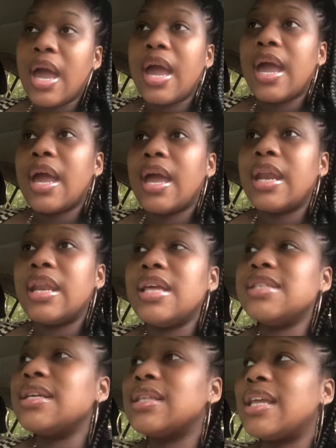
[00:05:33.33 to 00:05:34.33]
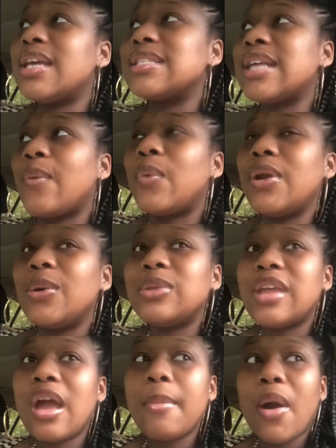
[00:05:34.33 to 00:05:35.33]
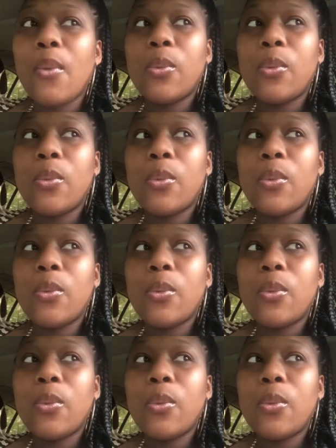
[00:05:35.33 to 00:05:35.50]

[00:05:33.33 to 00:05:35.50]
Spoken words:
and these are things like we don't think about